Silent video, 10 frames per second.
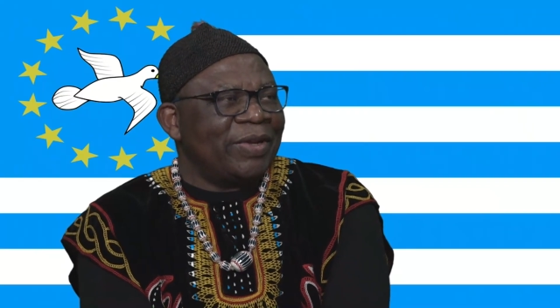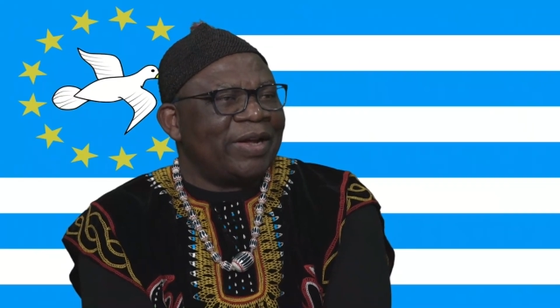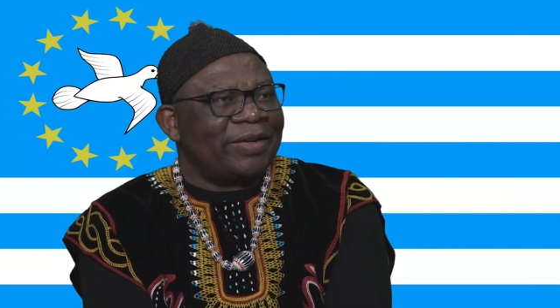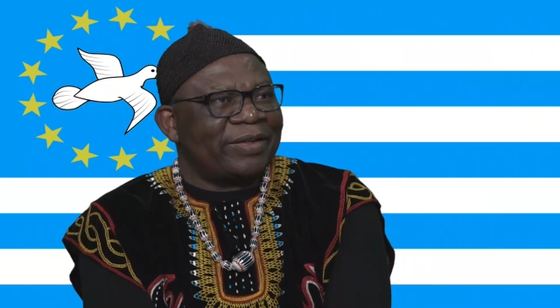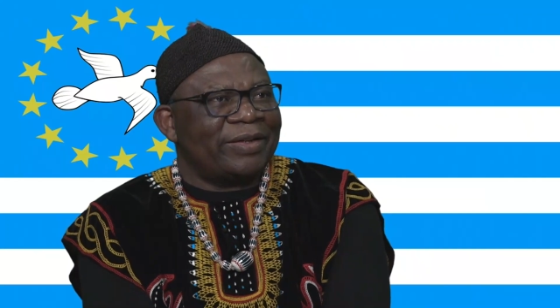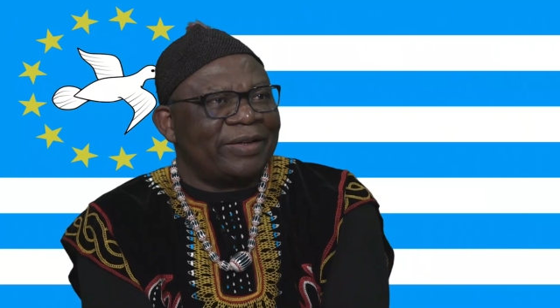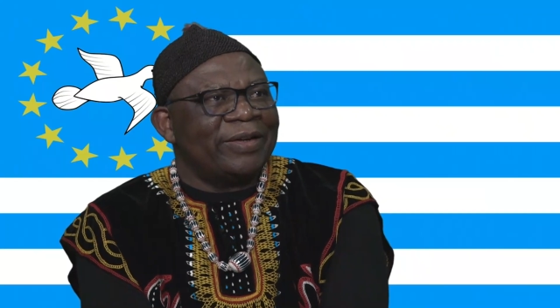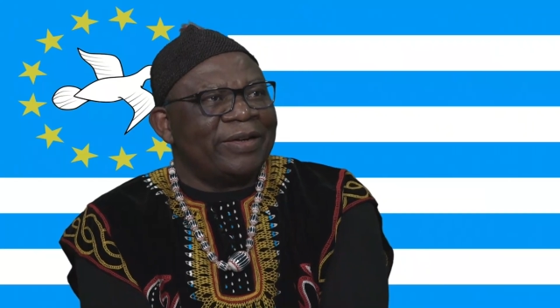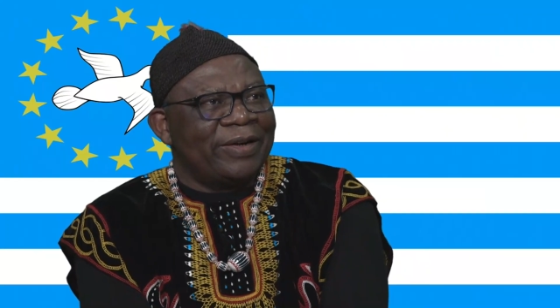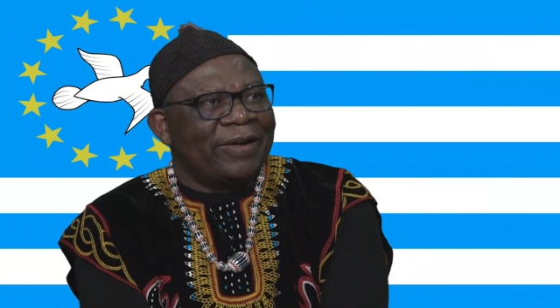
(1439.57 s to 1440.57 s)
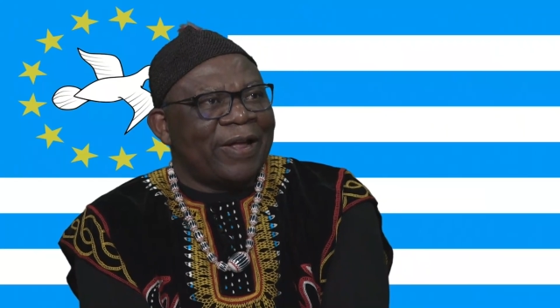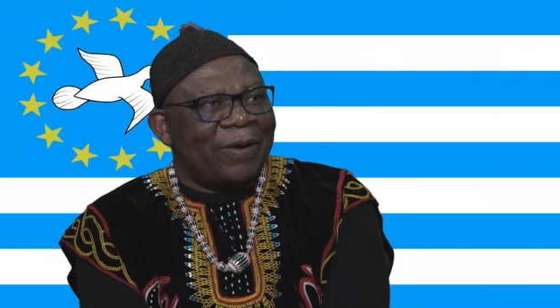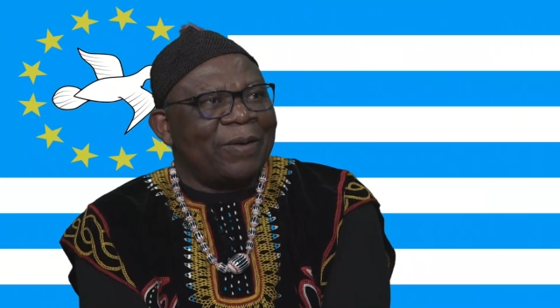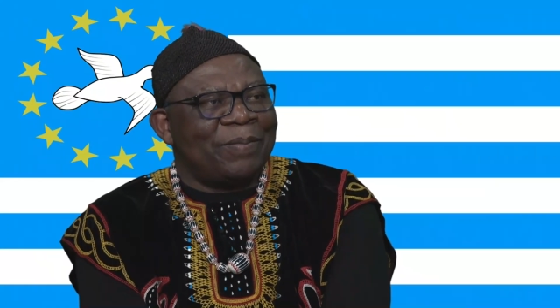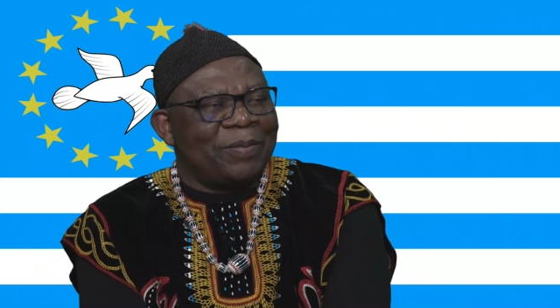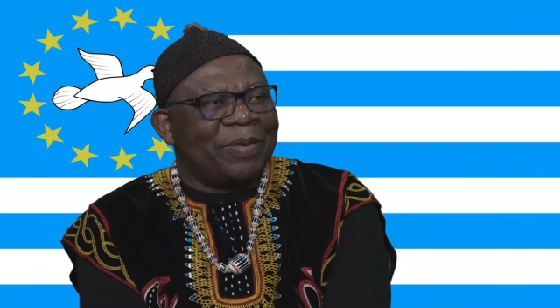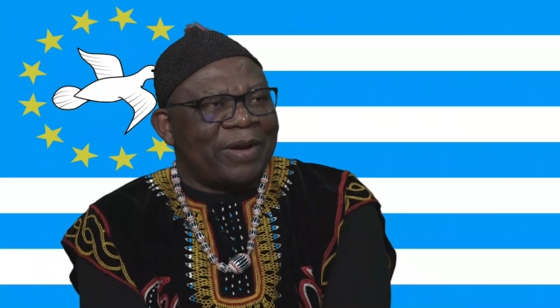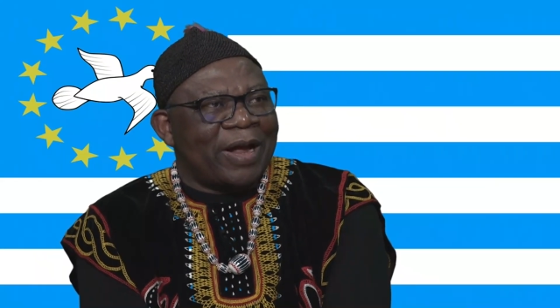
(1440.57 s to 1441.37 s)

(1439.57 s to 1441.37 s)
that our people